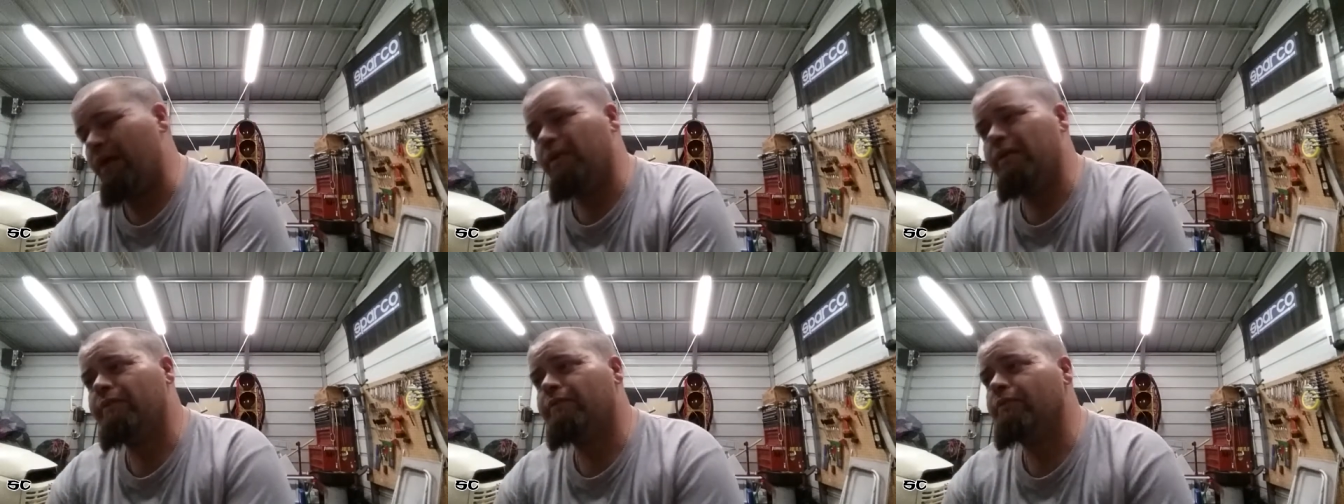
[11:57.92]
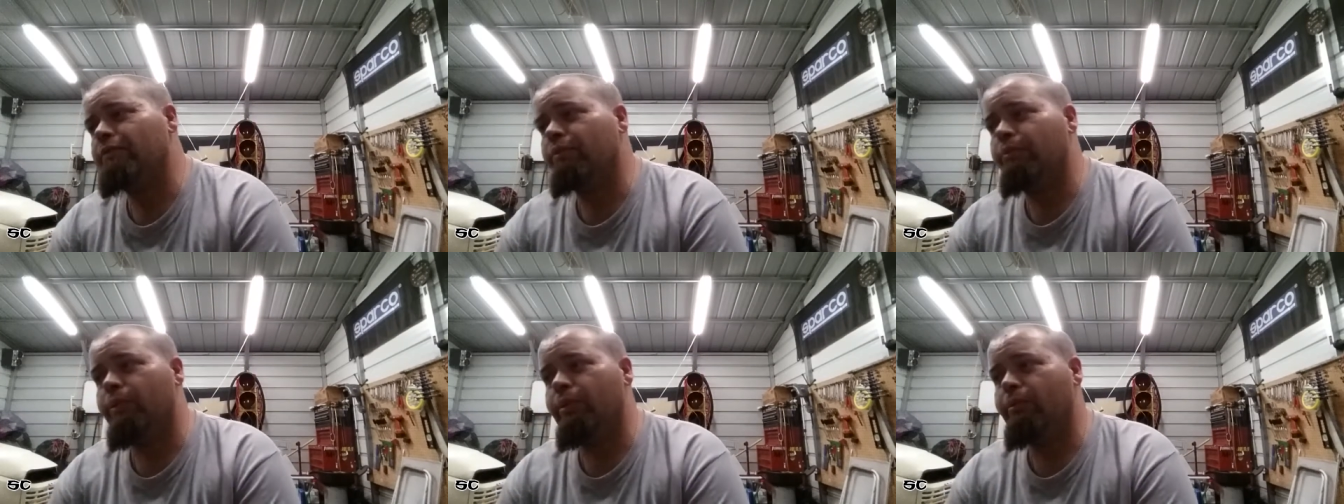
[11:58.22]
don't even
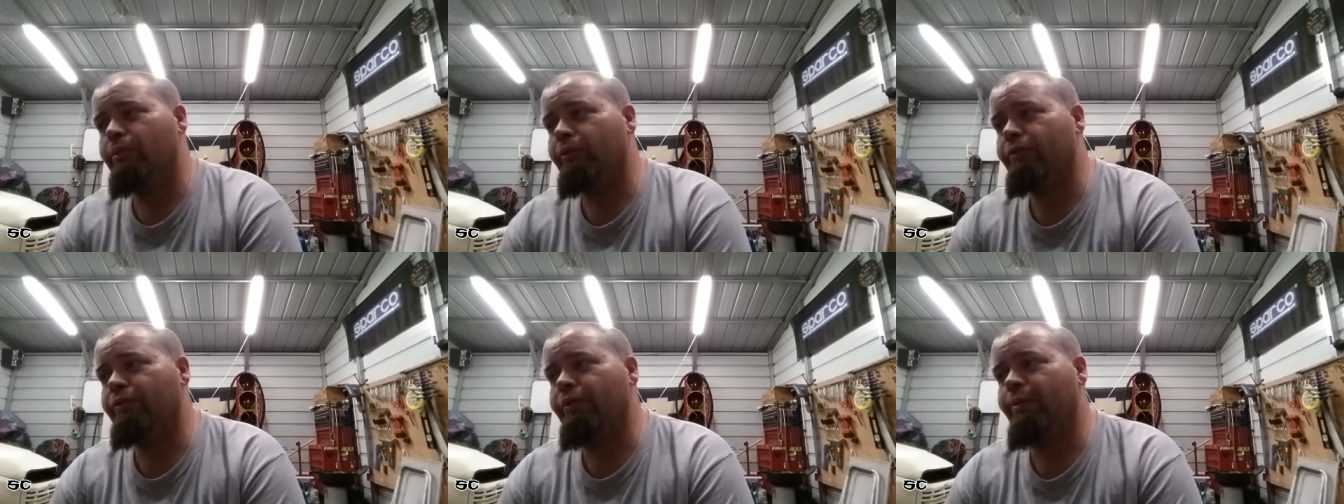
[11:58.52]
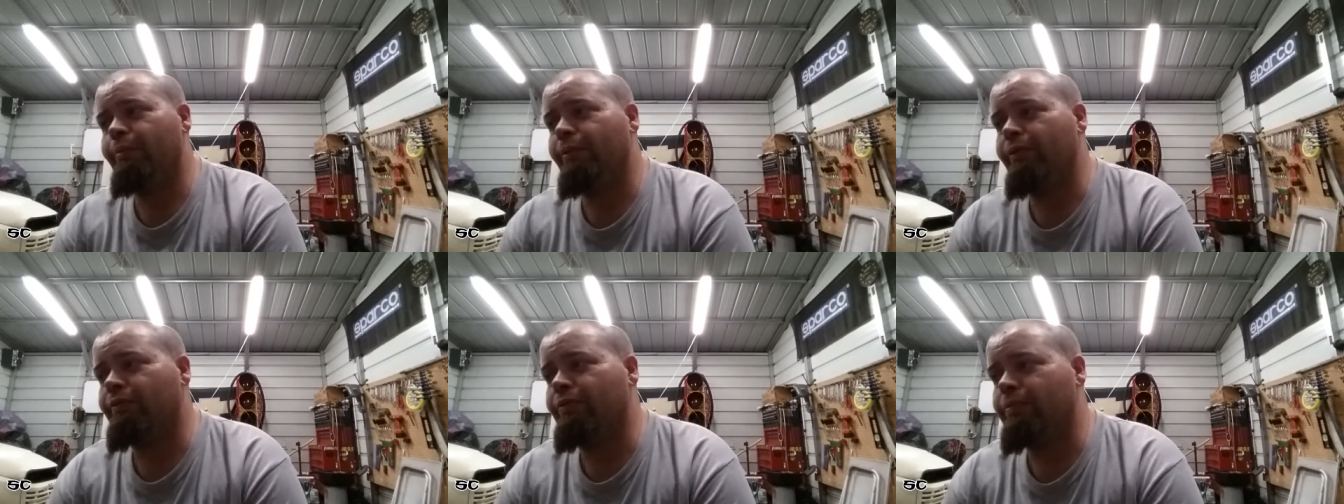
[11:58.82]
remember if
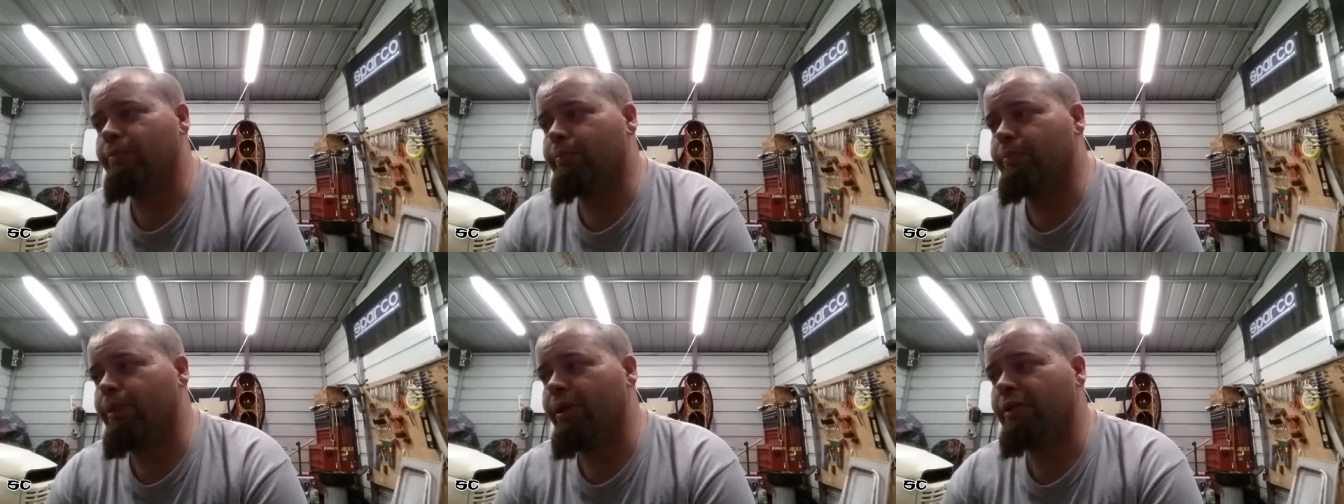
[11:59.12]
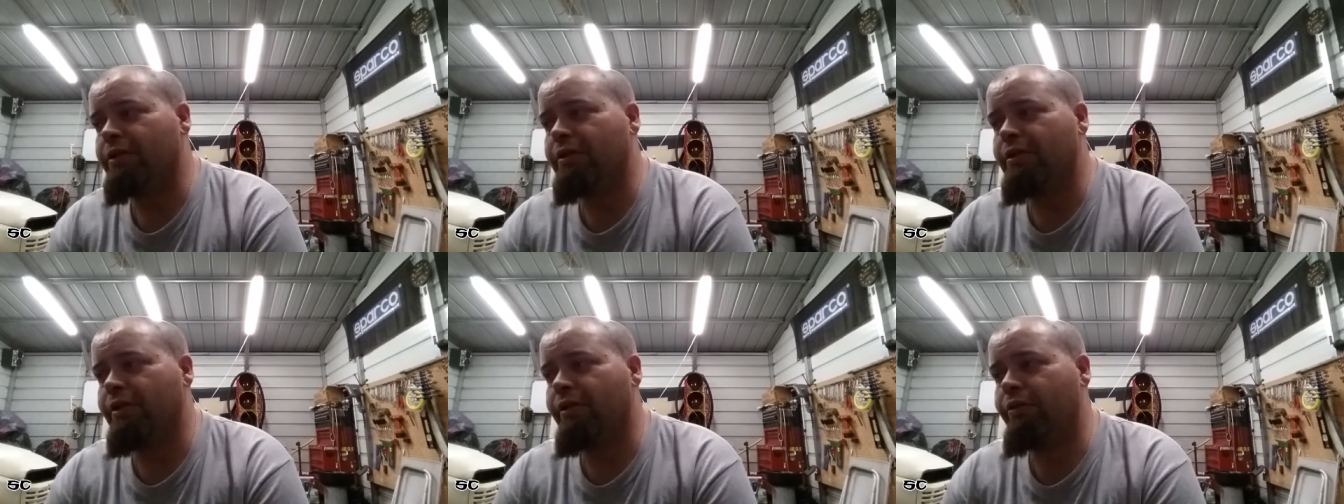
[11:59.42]
I've even
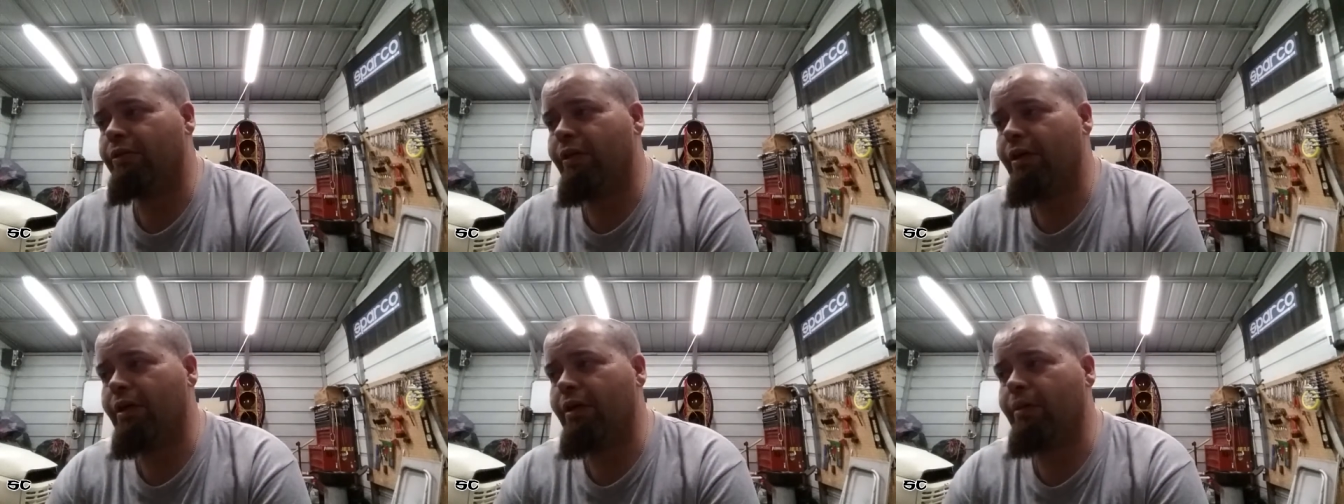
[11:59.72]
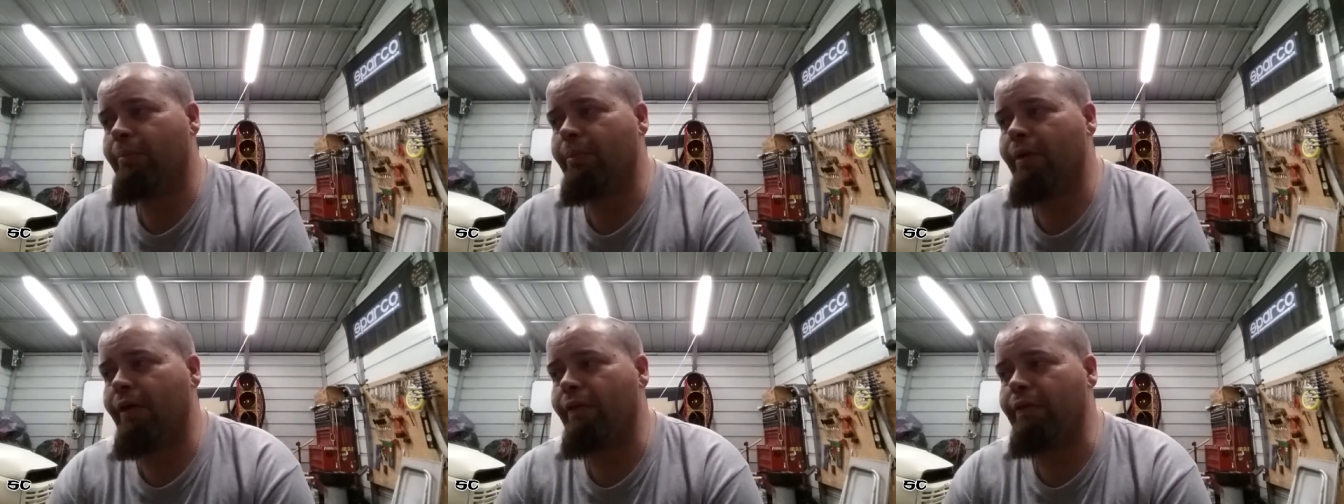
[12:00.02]
mentioned the thing
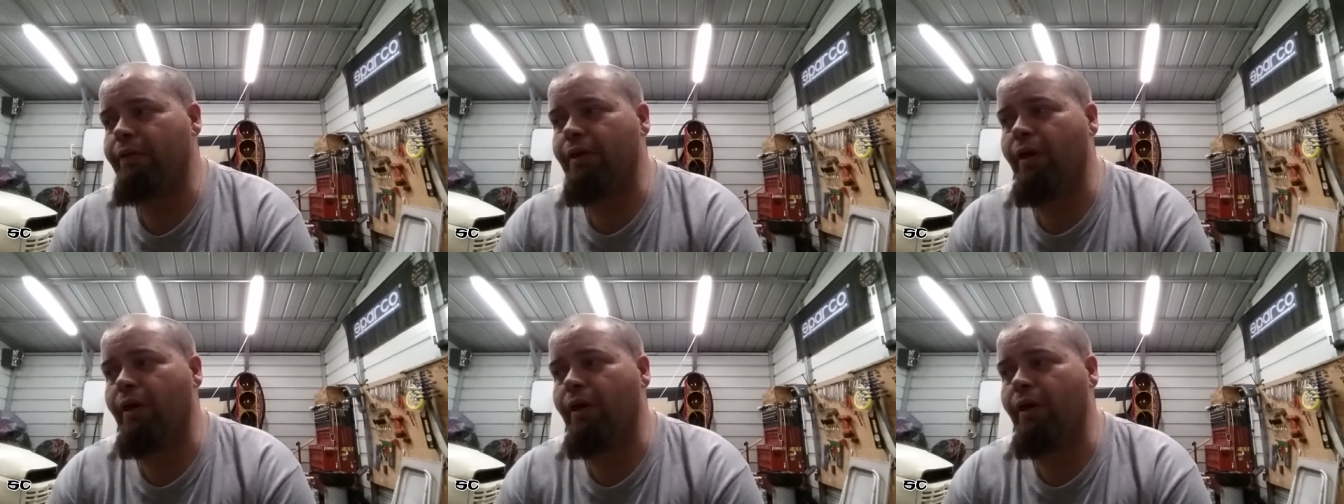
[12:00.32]
about the